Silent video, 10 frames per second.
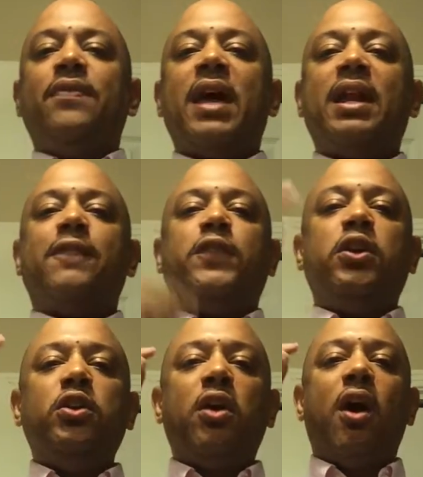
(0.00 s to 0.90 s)
that if
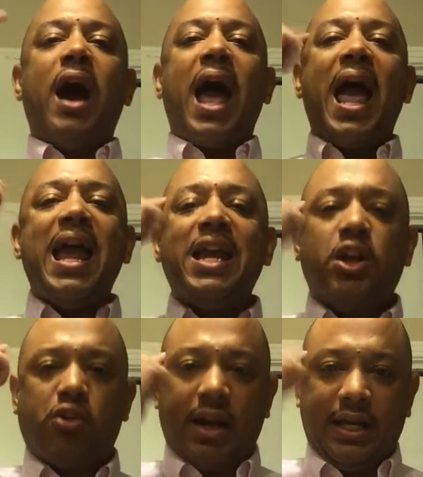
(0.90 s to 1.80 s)
you are
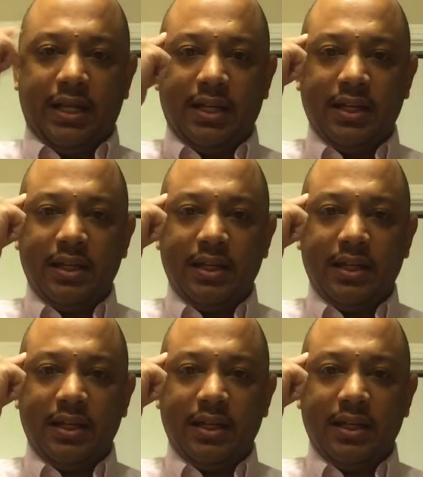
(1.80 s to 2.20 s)
angry